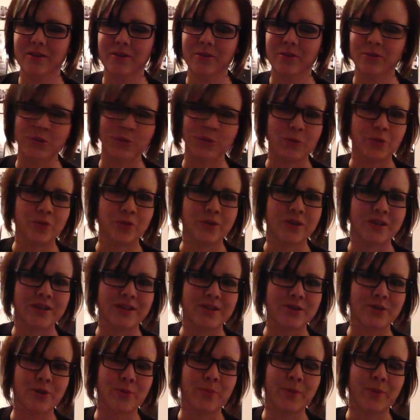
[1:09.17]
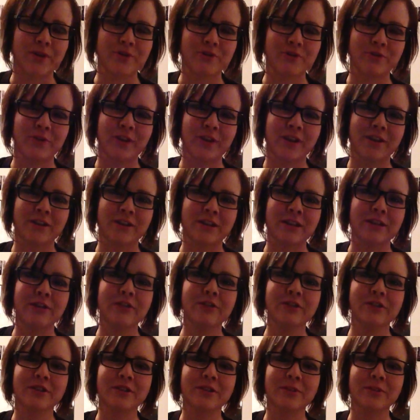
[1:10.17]
Norman Reedus and Sean Patrick Flannery
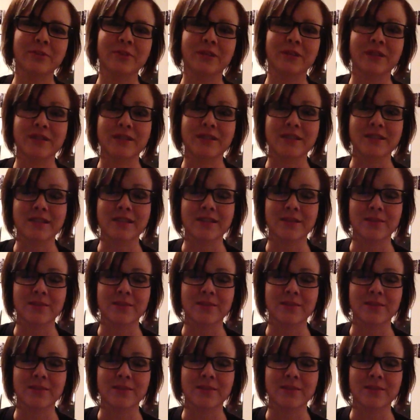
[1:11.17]
earlier because